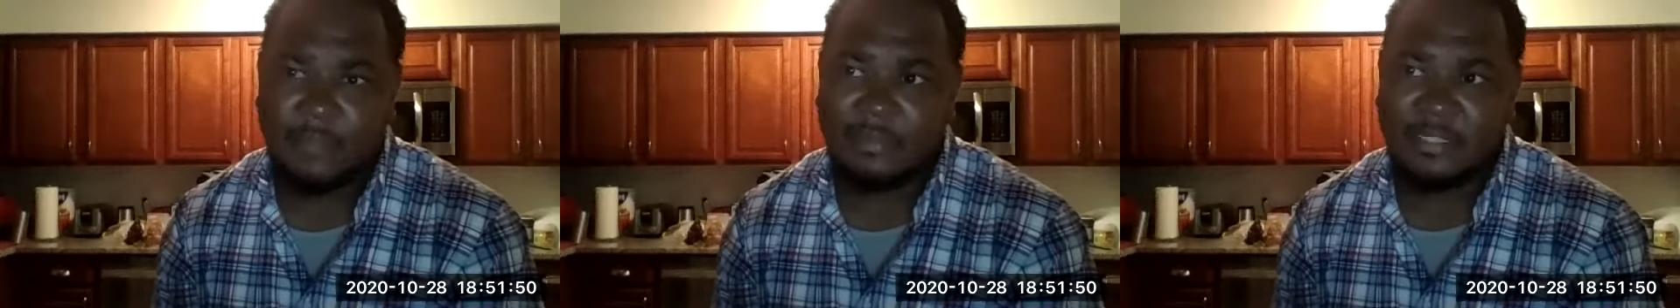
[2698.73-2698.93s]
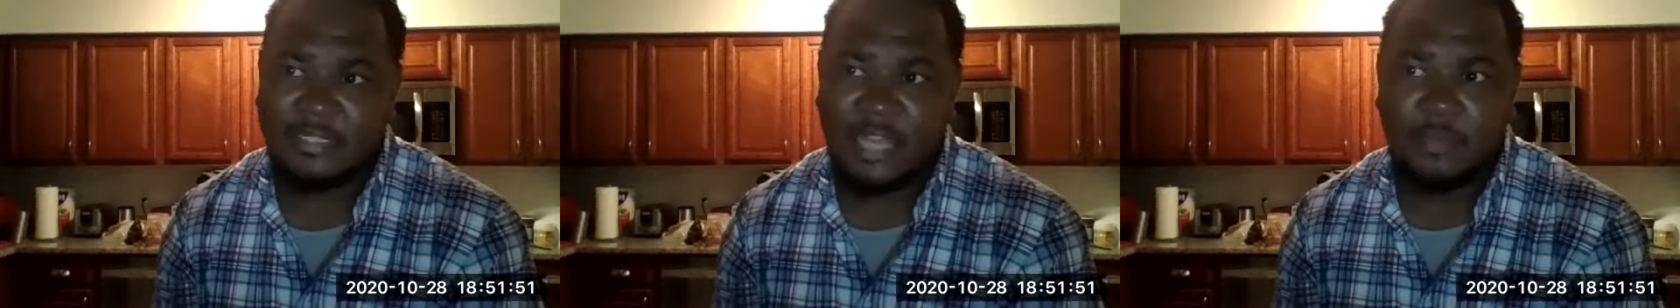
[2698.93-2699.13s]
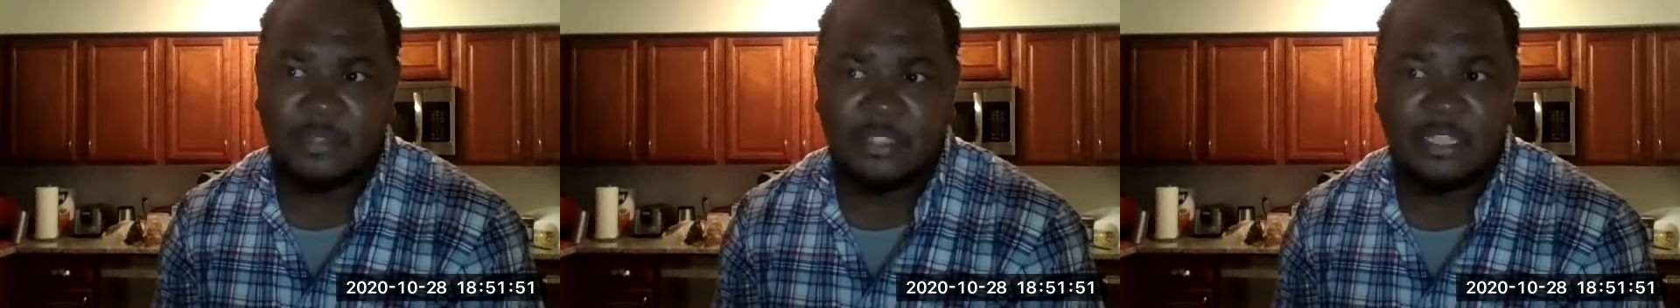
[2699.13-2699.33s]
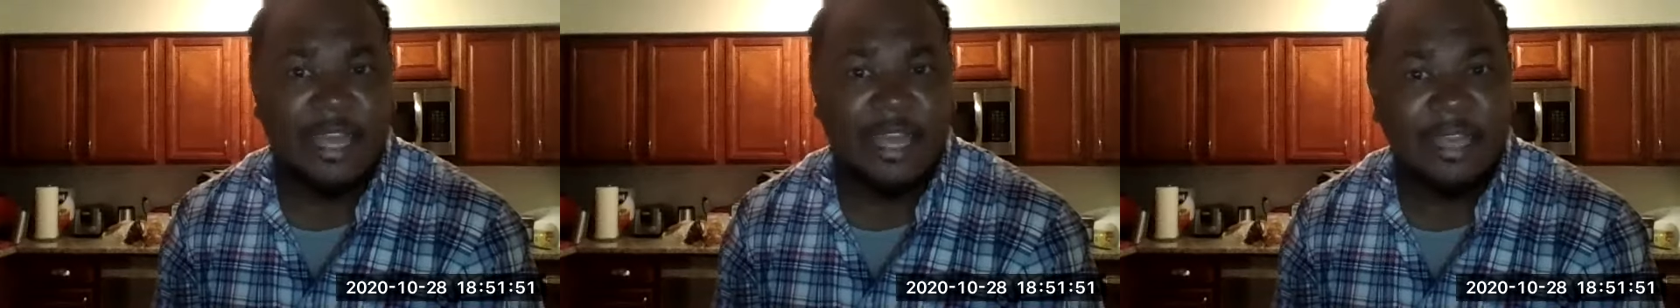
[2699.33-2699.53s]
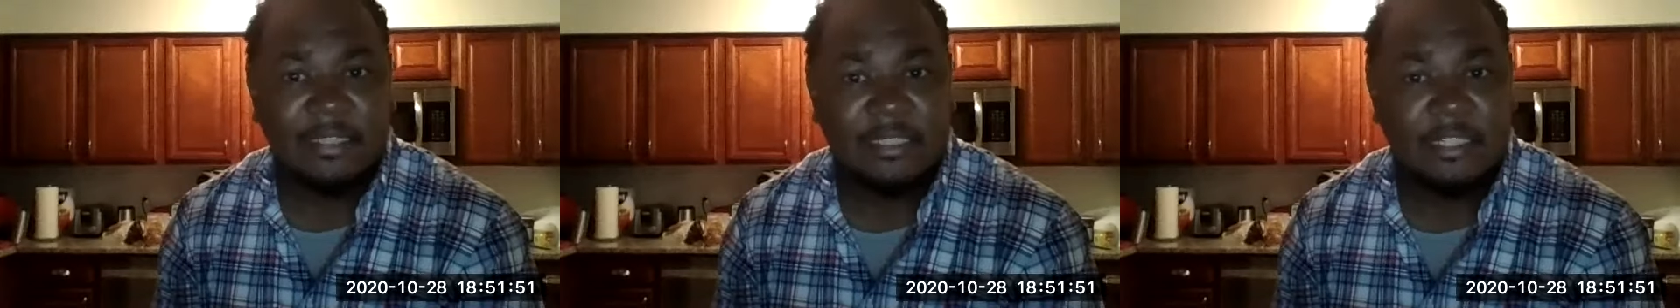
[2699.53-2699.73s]
because I was still an
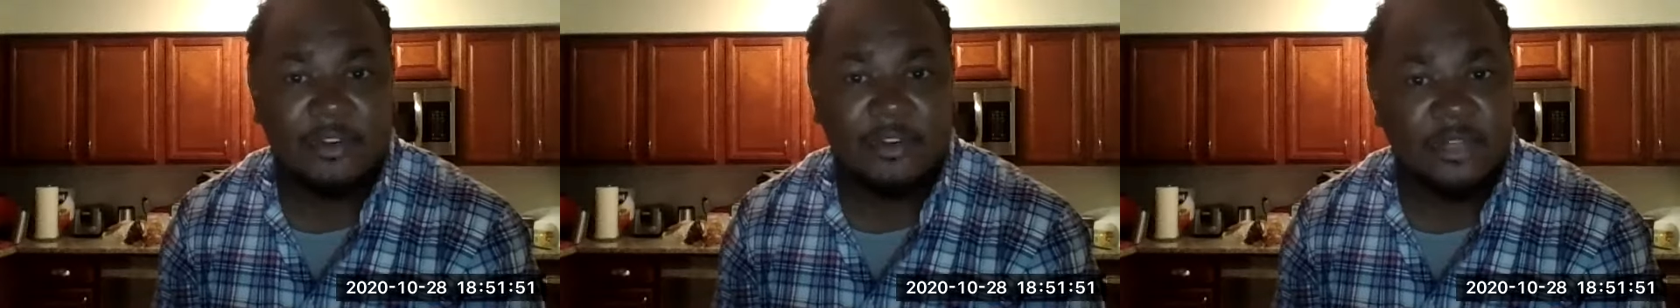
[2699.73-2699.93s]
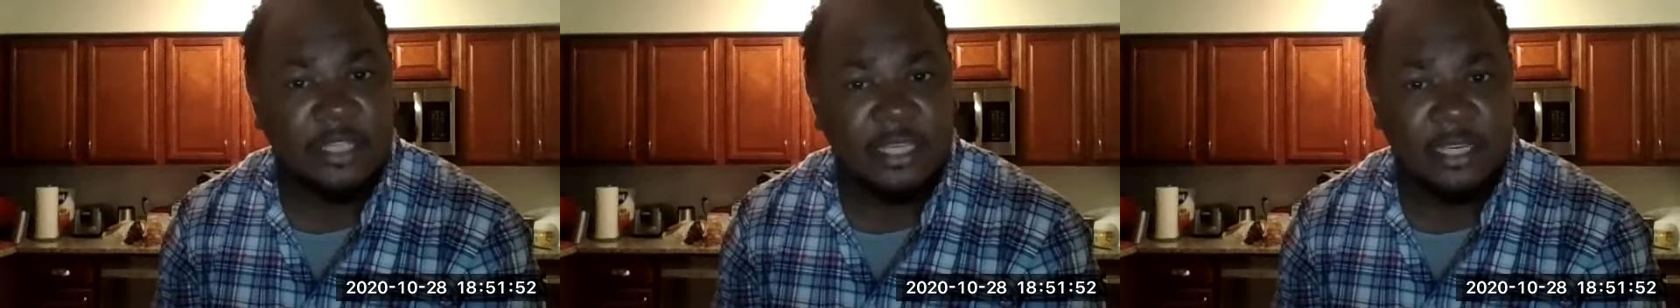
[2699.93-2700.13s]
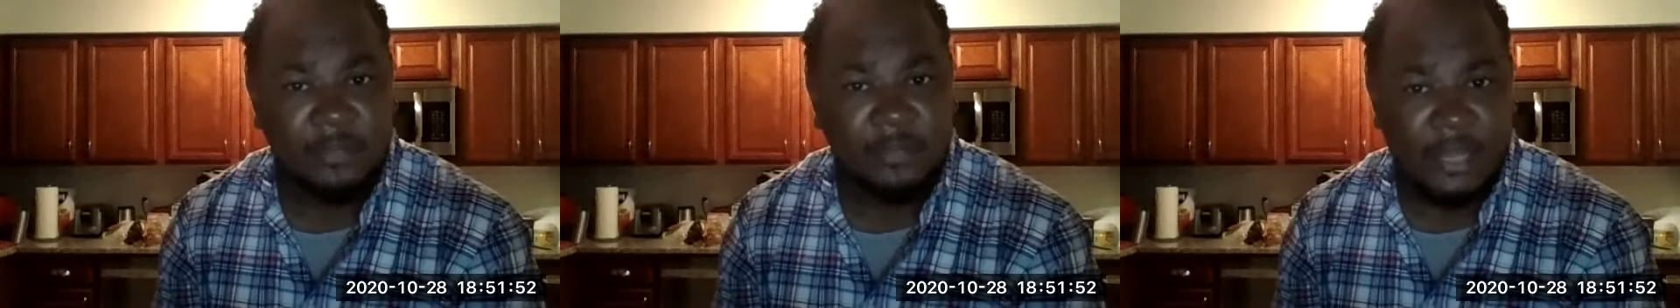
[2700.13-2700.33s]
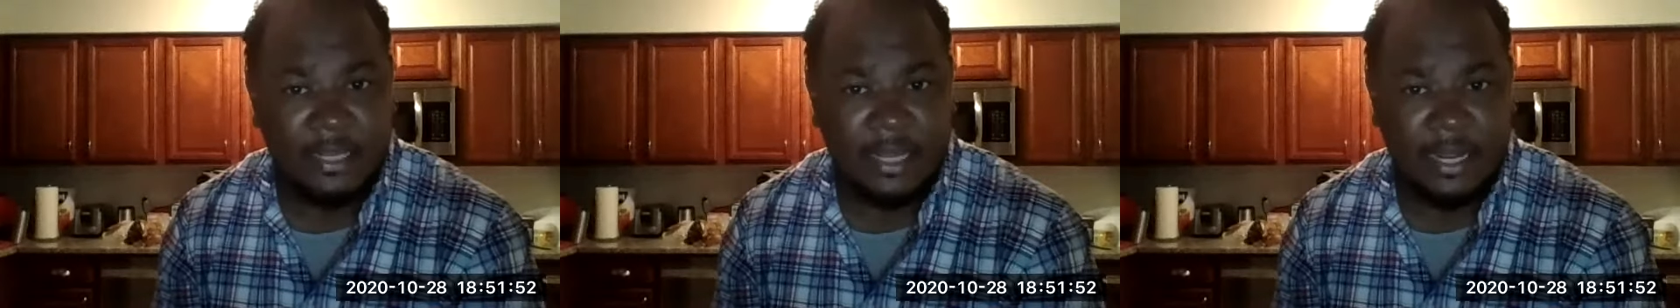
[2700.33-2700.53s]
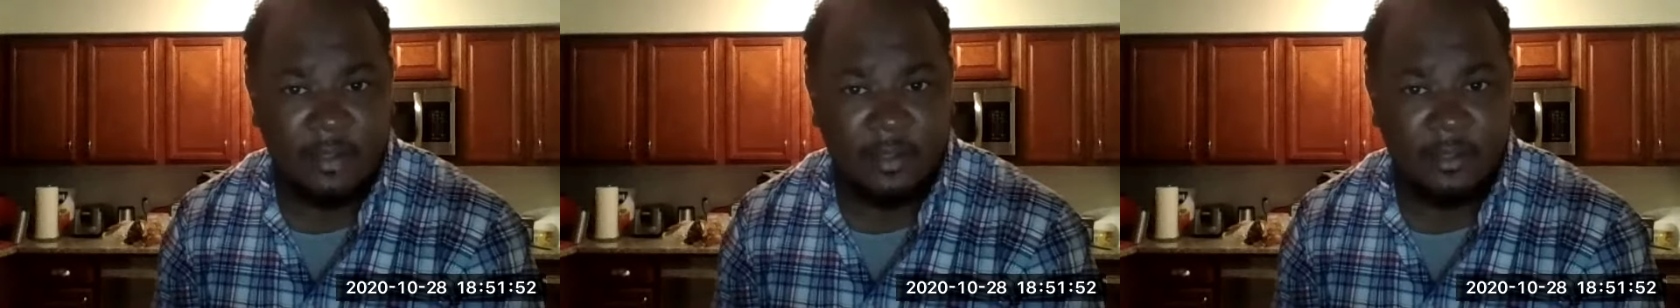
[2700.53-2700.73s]
18-year-old kid when I
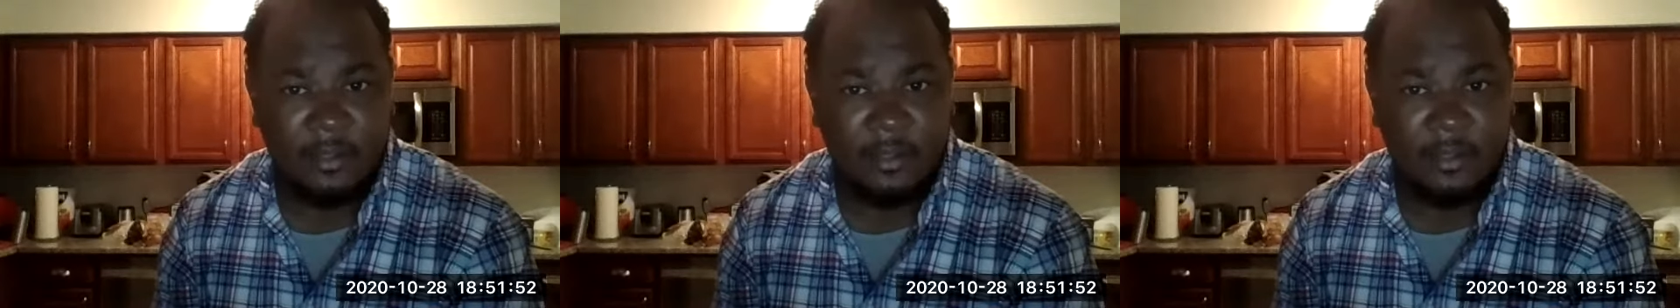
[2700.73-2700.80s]
got out.